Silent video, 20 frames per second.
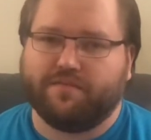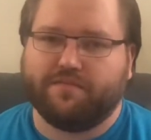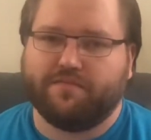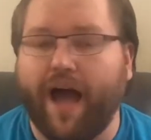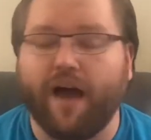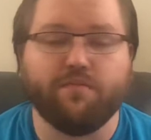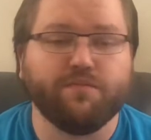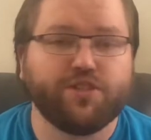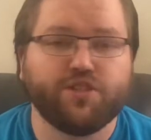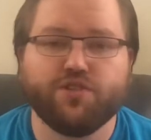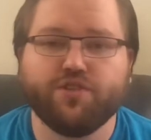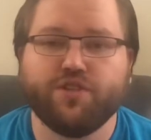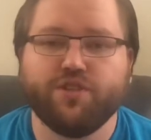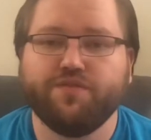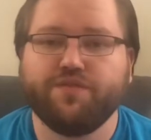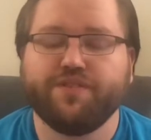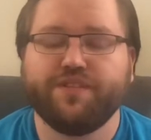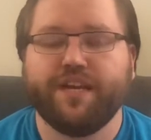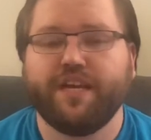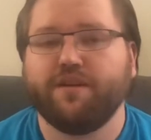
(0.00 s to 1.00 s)
I'm sure you've
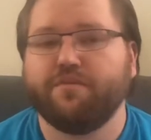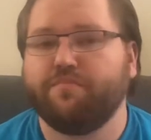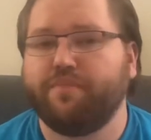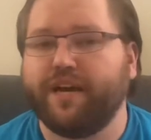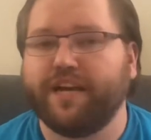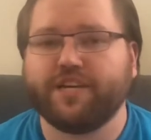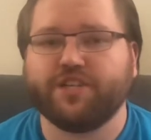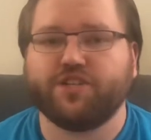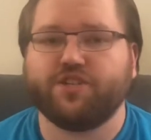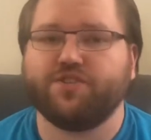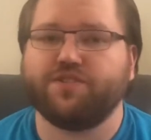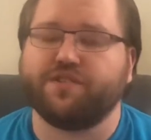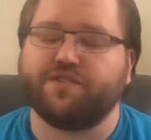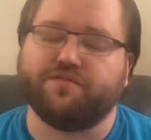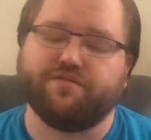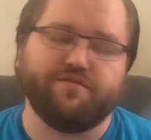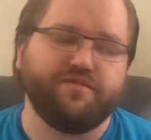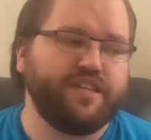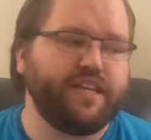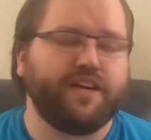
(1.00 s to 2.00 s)
seen pictures
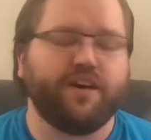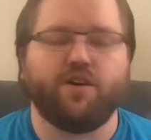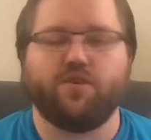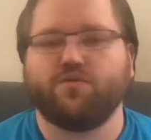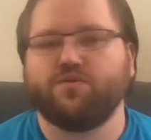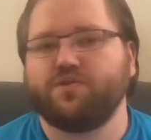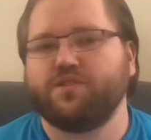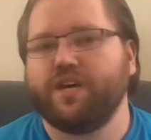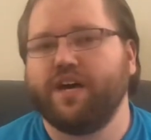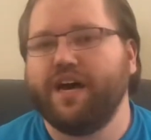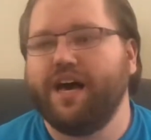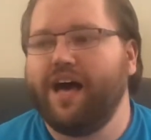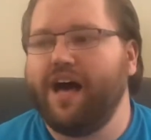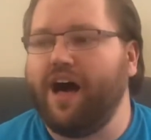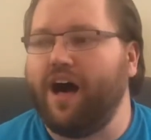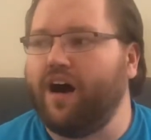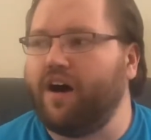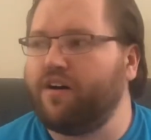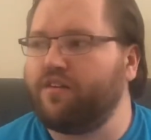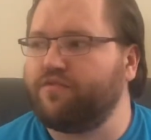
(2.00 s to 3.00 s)
and videos
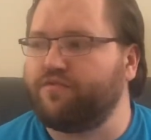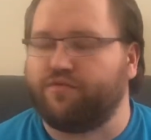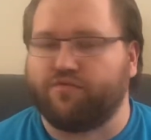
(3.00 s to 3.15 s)
of